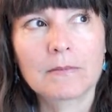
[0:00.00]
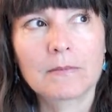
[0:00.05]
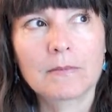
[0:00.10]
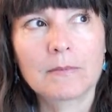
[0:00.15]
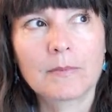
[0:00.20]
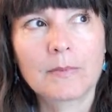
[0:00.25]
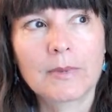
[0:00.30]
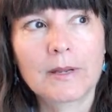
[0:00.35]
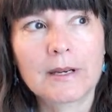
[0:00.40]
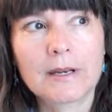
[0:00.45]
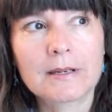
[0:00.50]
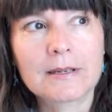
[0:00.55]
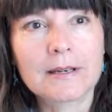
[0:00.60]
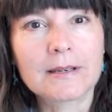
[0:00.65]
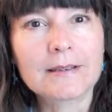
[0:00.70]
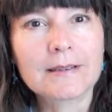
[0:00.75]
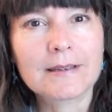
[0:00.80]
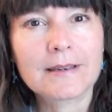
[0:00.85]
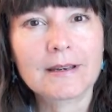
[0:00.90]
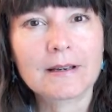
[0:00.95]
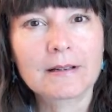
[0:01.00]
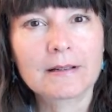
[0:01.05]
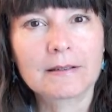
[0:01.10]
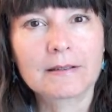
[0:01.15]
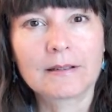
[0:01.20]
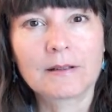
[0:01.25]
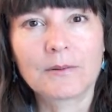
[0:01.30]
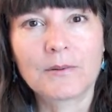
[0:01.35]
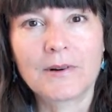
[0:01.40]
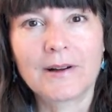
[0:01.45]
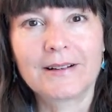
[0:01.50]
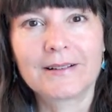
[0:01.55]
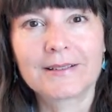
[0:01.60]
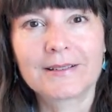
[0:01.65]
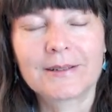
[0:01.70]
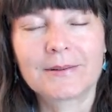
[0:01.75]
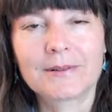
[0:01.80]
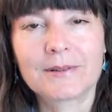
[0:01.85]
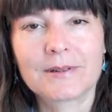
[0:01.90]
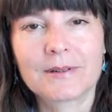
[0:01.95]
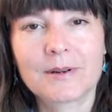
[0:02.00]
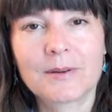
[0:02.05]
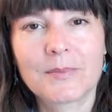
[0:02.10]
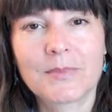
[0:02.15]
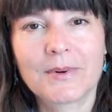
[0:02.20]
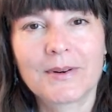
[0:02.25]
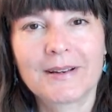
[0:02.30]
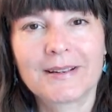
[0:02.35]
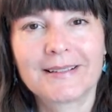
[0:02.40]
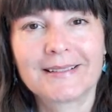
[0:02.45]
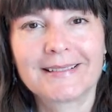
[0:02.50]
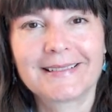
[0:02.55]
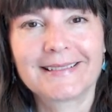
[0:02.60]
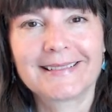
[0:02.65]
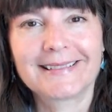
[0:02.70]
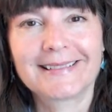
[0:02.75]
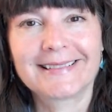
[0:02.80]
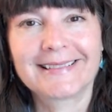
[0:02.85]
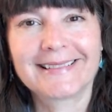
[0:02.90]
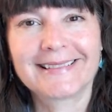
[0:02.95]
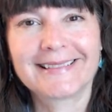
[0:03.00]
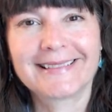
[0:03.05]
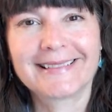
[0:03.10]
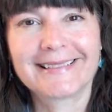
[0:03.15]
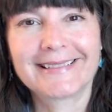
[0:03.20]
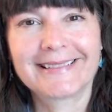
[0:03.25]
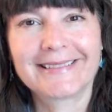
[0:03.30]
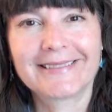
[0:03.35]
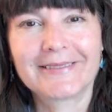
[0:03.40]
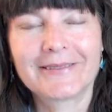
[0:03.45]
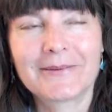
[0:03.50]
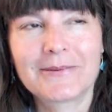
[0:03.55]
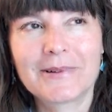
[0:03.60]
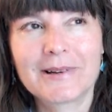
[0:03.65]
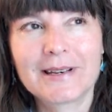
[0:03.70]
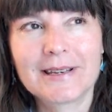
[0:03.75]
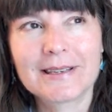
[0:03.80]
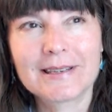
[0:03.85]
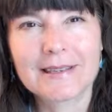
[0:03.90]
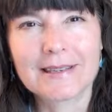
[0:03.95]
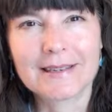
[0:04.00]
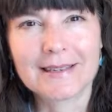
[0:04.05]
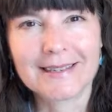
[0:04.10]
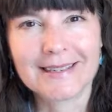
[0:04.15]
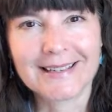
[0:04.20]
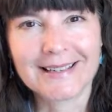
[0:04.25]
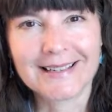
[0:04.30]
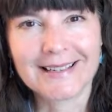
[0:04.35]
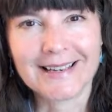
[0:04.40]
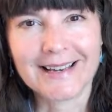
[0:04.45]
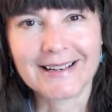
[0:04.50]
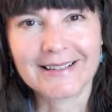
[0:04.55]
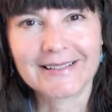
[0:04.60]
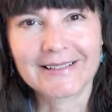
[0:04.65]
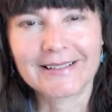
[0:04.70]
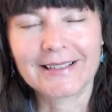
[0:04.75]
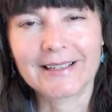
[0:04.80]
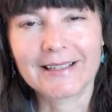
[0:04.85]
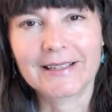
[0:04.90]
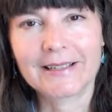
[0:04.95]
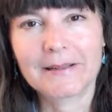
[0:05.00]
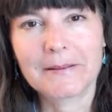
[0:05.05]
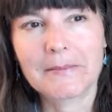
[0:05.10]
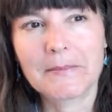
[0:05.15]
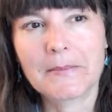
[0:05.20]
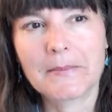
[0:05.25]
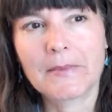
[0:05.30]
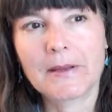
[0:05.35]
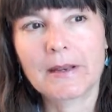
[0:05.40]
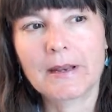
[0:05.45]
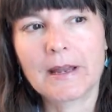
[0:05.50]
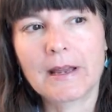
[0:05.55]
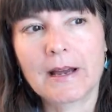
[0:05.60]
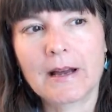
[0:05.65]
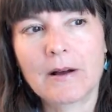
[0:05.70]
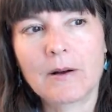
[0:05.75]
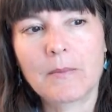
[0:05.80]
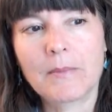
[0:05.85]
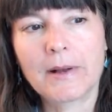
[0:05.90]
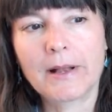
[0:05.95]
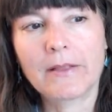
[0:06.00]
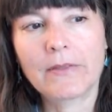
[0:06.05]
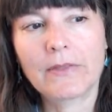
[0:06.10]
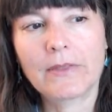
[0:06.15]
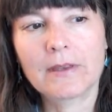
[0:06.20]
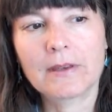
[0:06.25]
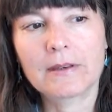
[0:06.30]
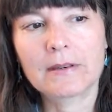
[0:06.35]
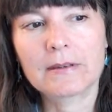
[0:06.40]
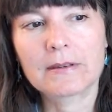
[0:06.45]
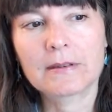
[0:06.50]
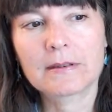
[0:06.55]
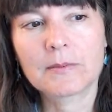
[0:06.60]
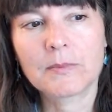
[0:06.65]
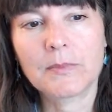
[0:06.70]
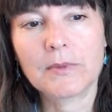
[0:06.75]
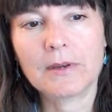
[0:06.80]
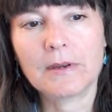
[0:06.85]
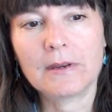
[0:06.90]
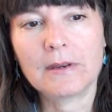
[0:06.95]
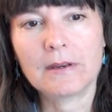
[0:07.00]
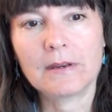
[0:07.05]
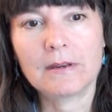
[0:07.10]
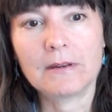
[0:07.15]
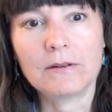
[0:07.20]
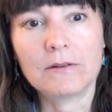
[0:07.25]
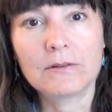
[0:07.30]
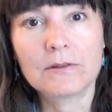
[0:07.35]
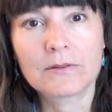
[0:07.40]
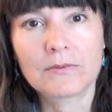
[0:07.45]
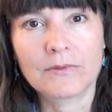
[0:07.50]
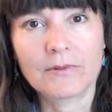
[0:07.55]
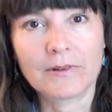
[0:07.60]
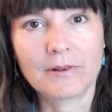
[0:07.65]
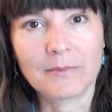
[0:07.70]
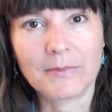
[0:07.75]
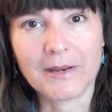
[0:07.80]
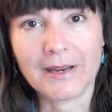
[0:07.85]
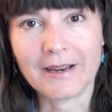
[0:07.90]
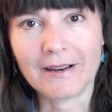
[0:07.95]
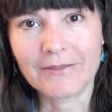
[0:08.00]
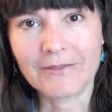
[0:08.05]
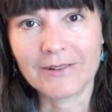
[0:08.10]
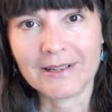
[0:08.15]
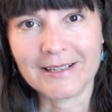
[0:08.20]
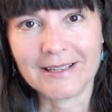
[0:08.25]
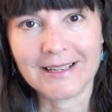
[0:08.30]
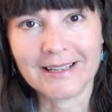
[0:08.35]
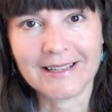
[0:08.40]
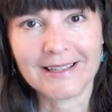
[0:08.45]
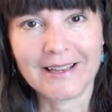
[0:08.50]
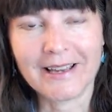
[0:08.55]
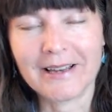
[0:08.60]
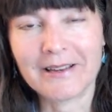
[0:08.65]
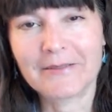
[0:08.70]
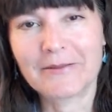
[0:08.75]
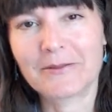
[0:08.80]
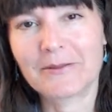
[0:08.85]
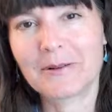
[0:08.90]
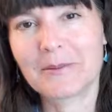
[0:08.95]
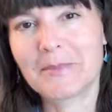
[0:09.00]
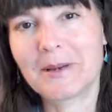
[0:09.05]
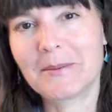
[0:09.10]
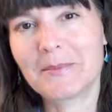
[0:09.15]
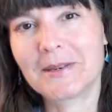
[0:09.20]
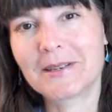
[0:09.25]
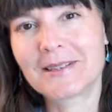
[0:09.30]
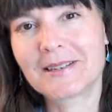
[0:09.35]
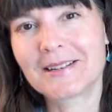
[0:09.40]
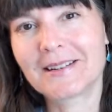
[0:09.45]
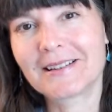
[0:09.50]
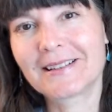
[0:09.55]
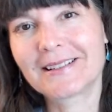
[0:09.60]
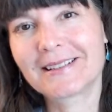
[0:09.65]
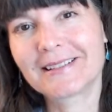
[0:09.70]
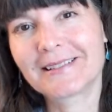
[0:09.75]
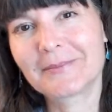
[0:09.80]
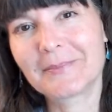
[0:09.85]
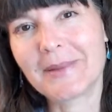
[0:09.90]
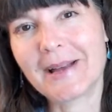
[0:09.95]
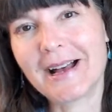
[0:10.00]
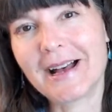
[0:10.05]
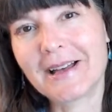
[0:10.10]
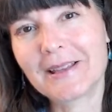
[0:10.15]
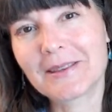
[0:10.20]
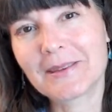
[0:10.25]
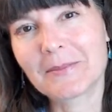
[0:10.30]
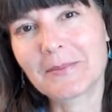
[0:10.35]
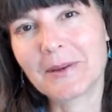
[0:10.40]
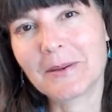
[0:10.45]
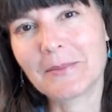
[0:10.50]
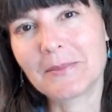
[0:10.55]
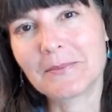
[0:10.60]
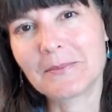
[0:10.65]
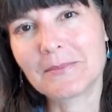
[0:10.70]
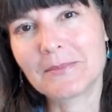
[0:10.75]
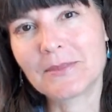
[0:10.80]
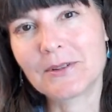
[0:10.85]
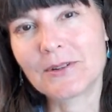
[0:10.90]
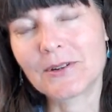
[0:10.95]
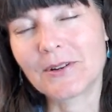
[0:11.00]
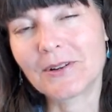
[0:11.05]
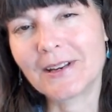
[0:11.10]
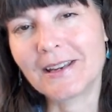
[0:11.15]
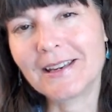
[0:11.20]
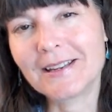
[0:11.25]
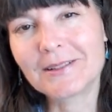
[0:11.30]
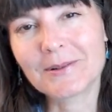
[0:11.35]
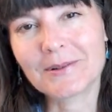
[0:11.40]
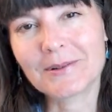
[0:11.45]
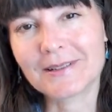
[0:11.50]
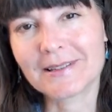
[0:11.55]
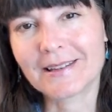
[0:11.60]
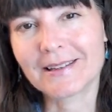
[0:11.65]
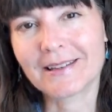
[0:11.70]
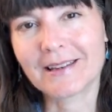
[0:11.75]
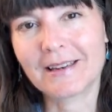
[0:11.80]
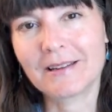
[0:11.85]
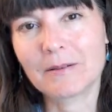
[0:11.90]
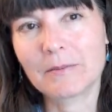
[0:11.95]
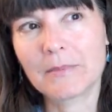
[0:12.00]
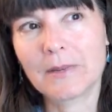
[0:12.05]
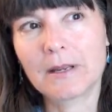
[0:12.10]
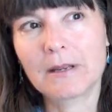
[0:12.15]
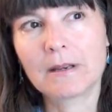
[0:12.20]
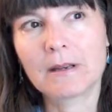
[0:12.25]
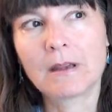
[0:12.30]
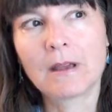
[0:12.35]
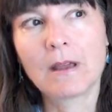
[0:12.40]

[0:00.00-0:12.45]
But it does take a little while to interpret. What is this exactly, and how might this be useful in my everyday life or my mystic path, my journey towards enlightenment?